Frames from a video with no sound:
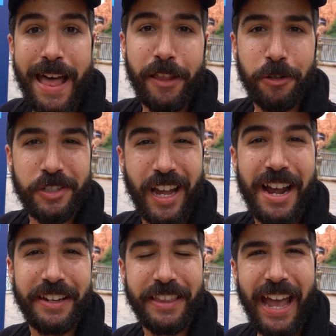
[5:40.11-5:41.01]
That little
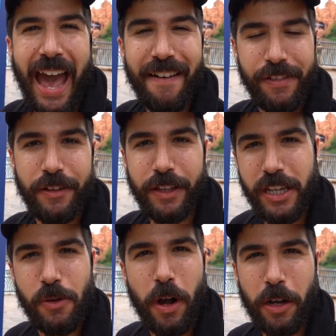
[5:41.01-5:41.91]
sign that they have there, the
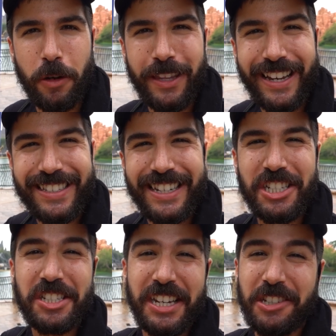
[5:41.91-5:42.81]
QR code, like I said,
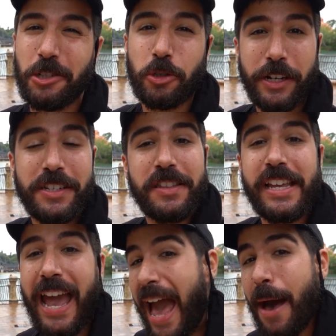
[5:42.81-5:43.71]
just takes you straight to
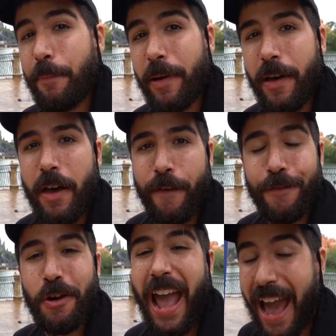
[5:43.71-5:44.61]
the app.
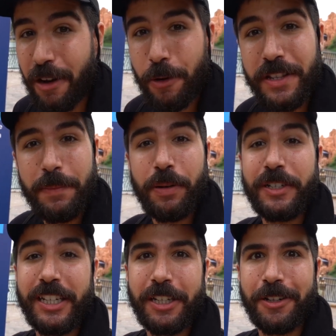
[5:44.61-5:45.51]
For Hagrid's in
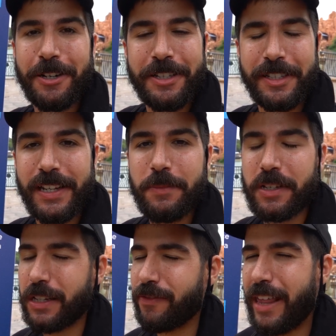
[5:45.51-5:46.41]
particular, it seems
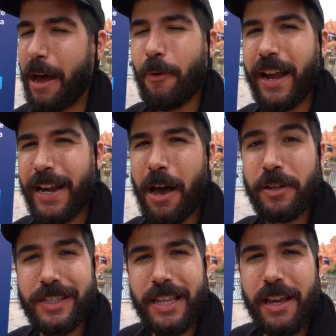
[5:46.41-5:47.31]
as if that right now
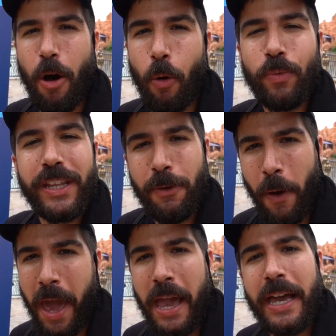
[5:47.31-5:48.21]
is the only
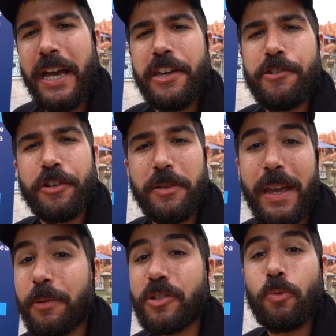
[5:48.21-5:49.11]
way you're gonna
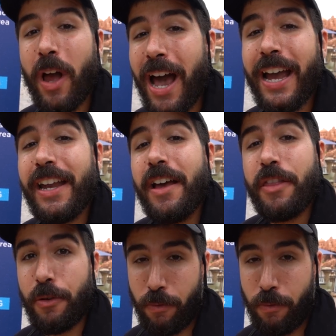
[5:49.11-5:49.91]
be able to ride the